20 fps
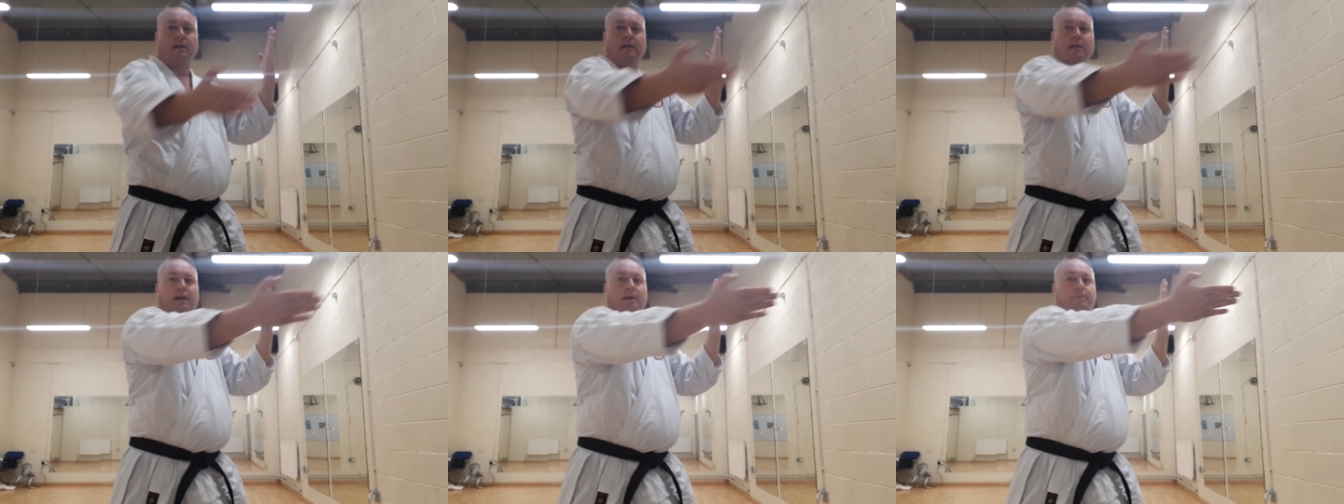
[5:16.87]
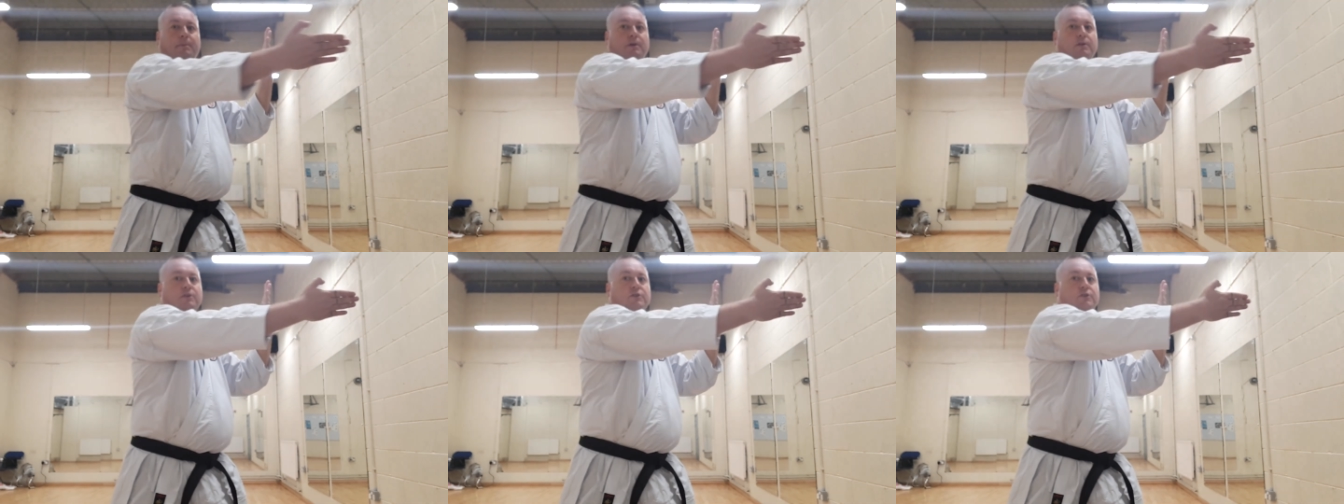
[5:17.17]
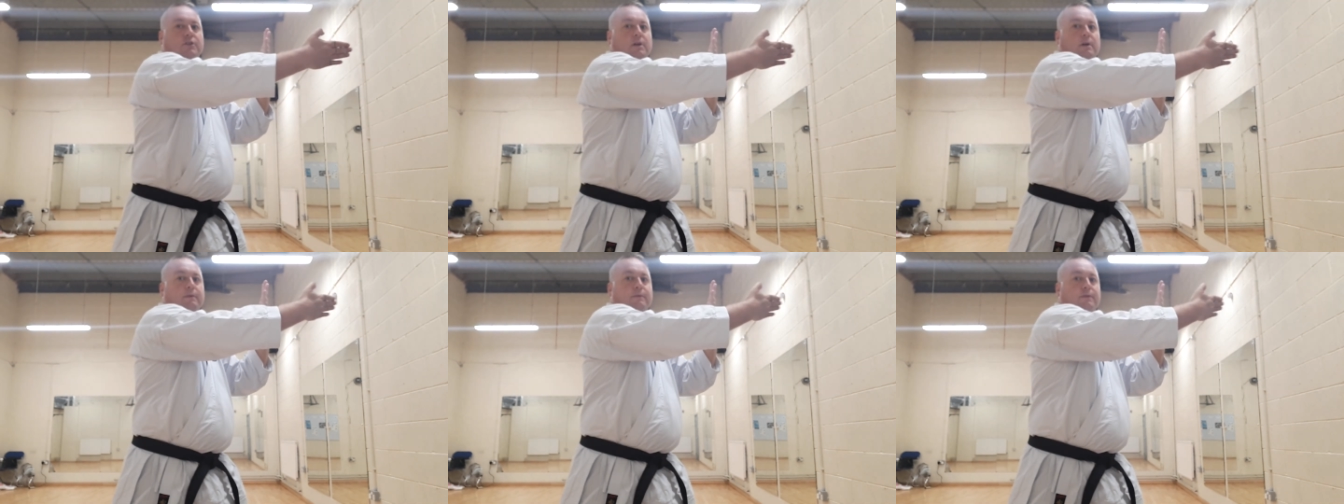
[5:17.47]
that punch
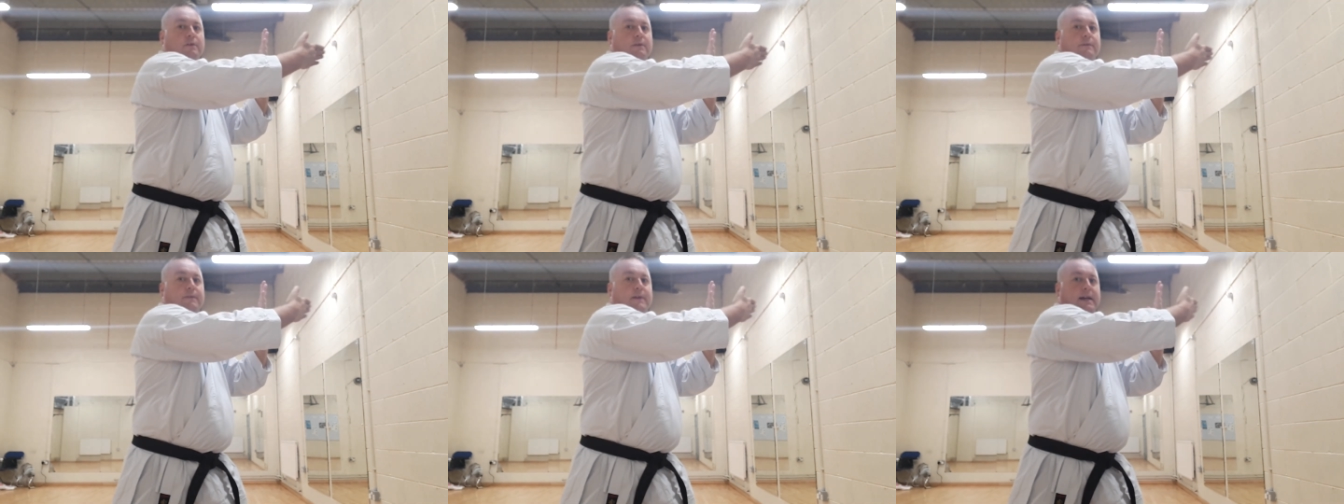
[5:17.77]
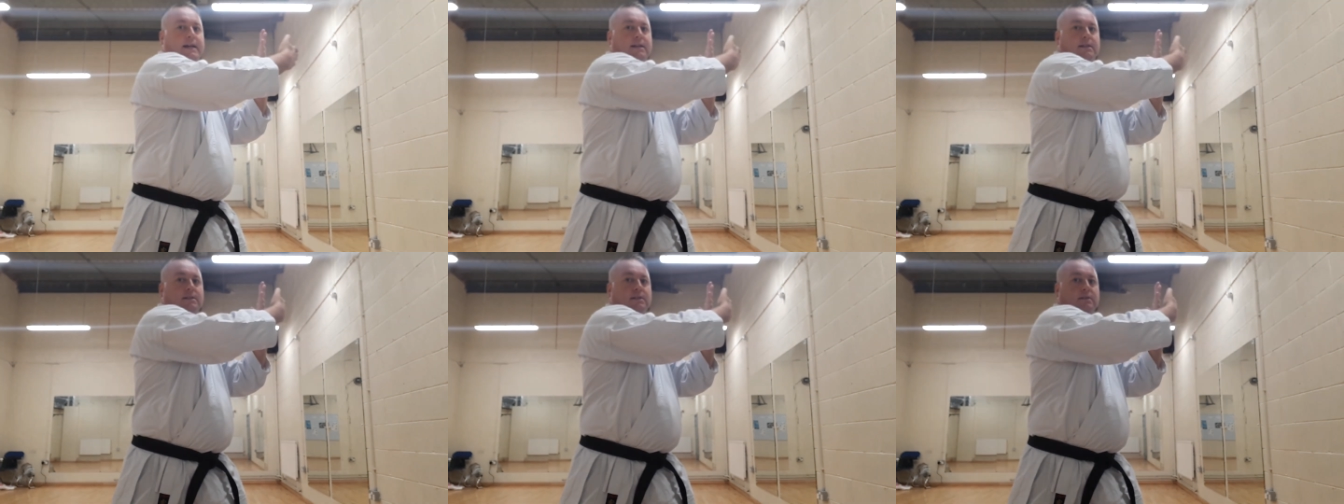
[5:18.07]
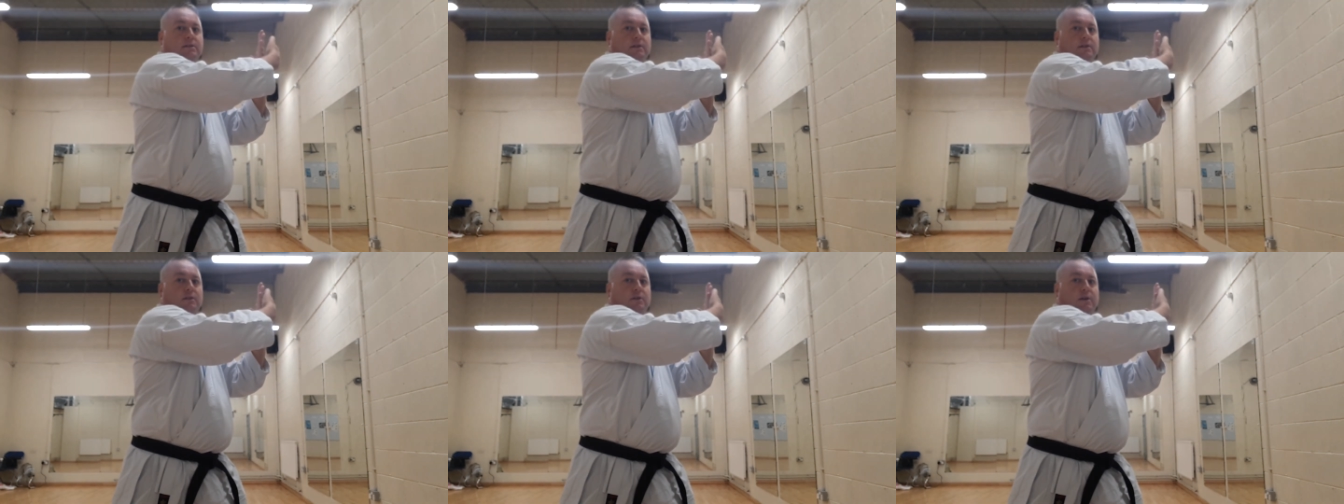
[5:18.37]
going for our face is
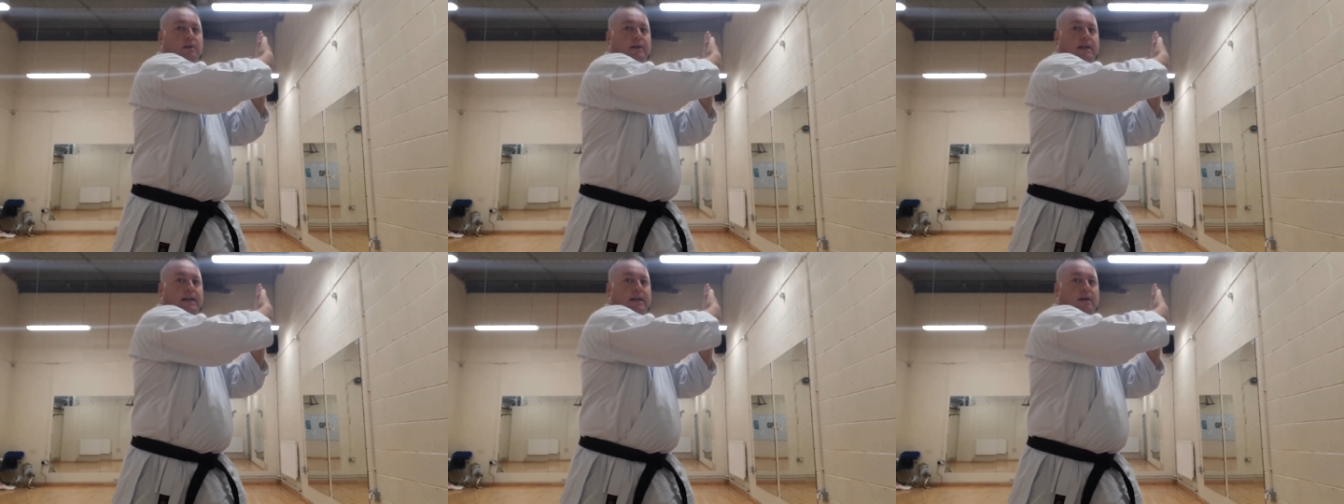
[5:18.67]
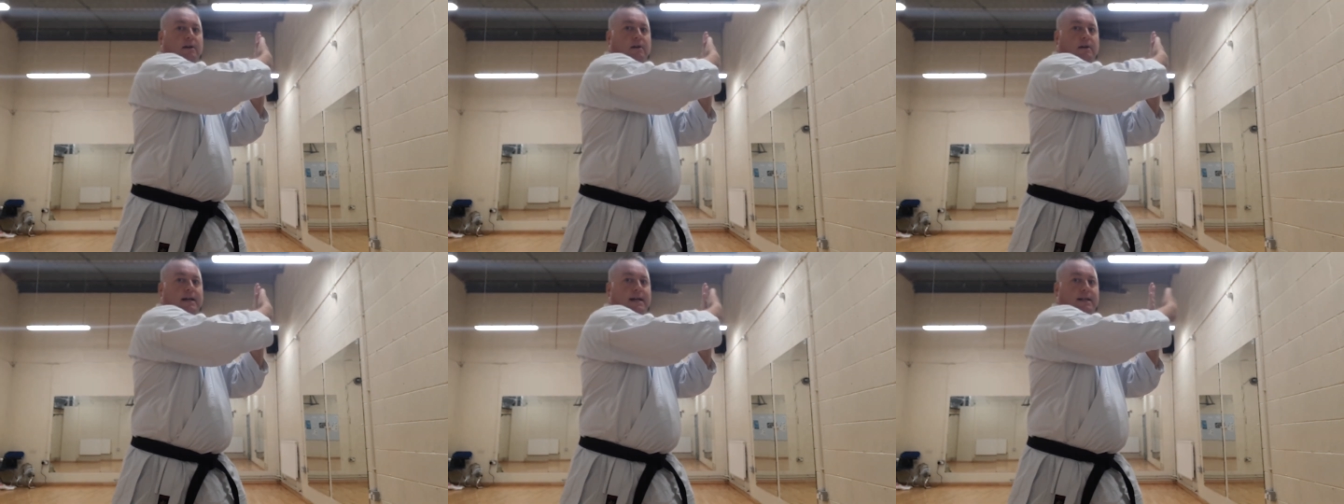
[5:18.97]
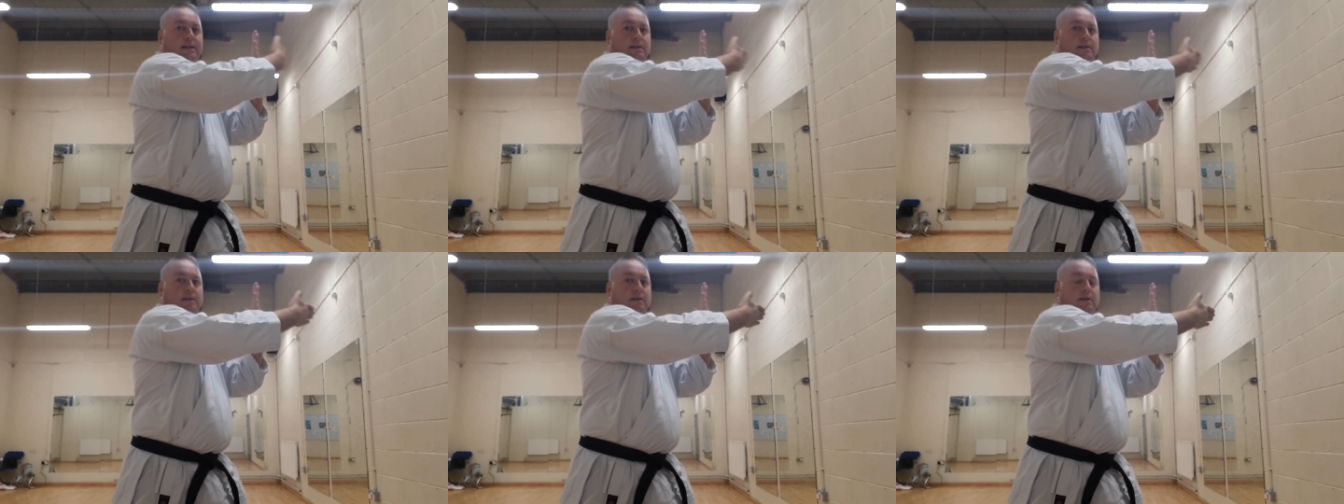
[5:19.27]
going to hit our
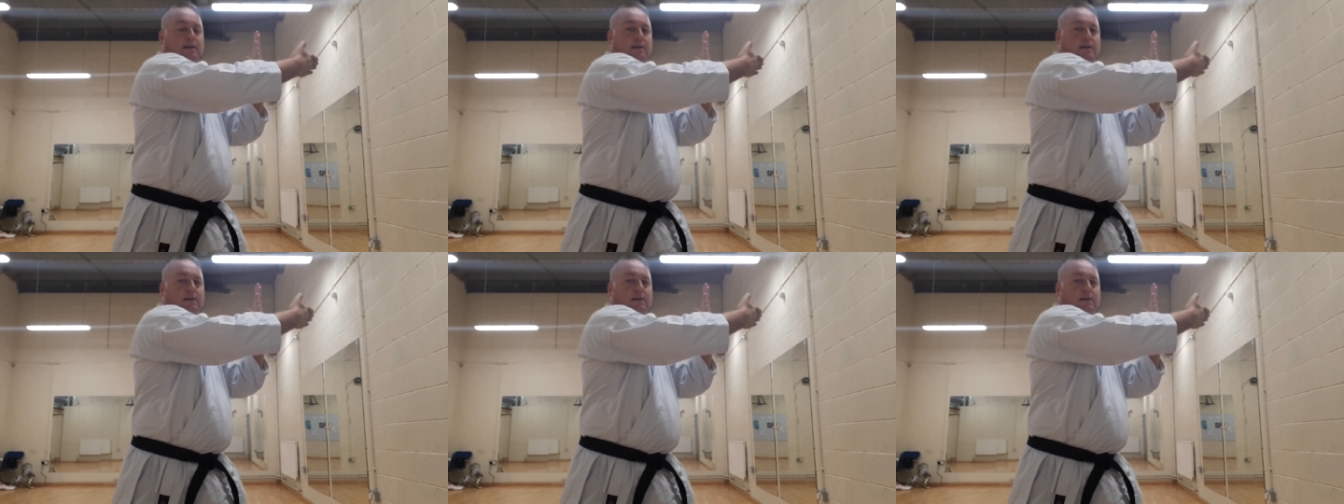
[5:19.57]
hand.